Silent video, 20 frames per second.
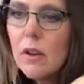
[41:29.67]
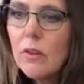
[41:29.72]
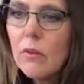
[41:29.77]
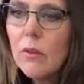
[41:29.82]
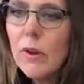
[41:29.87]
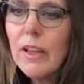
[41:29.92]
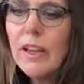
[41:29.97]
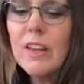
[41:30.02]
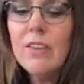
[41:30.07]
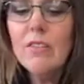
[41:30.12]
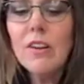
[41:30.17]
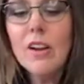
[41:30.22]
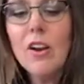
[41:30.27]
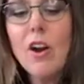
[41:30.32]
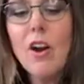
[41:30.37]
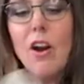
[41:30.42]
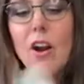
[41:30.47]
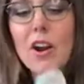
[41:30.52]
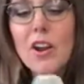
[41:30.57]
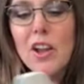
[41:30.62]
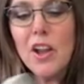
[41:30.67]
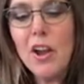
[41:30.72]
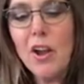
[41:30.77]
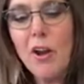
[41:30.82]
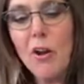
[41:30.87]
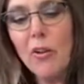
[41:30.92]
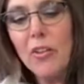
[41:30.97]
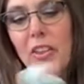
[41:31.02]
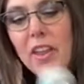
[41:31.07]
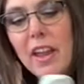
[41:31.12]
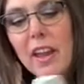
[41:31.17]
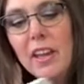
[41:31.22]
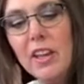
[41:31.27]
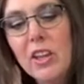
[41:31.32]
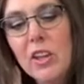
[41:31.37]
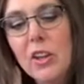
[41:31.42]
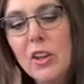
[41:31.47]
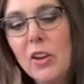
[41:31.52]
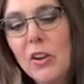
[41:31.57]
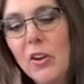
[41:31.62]
Ricky Ricardo, thank
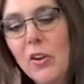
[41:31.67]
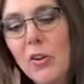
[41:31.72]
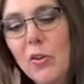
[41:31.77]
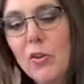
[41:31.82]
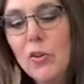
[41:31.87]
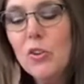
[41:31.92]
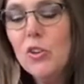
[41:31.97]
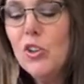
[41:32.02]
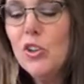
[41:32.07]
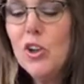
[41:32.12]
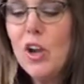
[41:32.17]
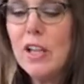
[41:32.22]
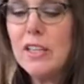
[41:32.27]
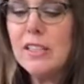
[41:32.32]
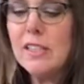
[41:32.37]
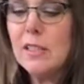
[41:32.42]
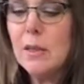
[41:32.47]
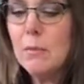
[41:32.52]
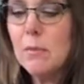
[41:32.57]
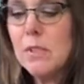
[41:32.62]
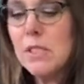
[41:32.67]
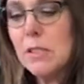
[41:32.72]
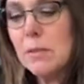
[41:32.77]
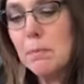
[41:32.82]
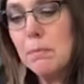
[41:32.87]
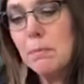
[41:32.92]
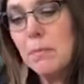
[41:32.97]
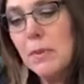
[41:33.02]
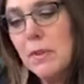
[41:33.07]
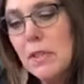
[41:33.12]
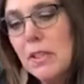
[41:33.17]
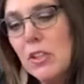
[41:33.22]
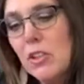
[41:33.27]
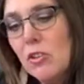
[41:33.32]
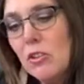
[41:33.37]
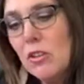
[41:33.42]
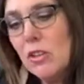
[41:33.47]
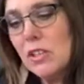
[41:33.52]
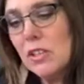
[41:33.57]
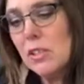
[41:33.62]
you. Got some
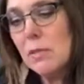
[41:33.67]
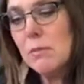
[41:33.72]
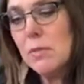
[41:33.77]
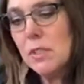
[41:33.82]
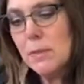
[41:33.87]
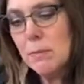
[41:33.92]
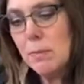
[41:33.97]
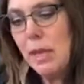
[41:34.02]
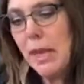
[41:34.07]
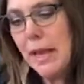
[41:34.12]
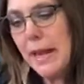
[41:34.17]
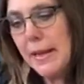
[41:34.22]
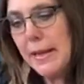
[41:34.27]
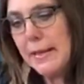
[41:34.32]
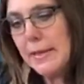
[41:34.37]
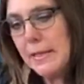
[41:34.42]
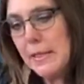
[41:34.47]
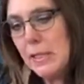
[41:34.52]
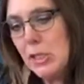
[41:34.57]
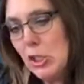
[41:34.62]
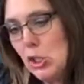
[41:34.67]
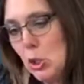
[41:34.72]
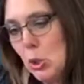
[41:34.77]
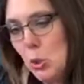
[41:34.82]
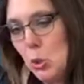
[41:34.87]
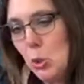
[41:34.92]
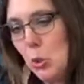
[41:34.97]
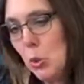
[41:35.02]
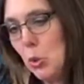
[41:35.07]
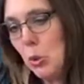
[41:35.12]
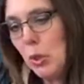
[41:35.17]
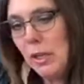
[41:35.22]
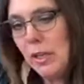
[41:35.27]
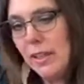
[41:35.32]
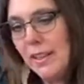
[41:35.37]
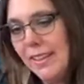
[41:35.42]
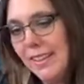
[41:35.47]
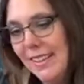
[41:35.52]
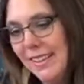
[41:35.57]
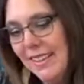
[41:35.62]
splaining to do.
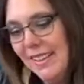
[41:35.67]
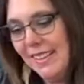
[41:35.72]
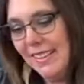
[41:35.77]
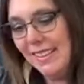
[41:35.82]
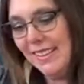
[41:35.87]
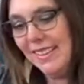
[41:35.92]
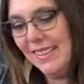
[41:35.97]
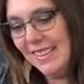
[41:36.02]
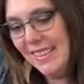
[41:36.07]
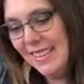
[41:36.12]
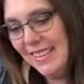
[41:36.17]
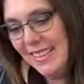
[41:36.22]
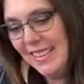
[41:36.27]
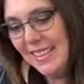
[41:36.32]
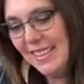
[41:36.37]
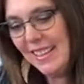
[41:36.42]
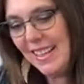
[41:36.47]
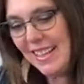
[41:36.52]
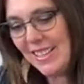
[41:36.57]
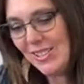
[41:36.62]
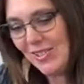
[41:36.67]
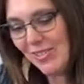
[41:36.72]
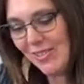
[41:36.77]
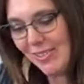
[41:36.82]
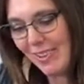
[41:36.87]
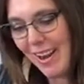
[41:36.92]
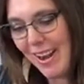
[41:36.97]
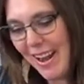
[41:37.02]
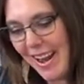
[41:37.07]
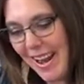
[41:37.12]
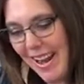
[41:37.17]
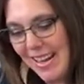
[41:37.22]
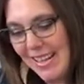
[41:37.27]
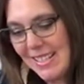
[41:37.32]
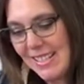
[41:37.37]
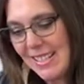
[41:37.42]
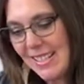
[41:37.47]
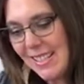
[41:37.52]
That's right.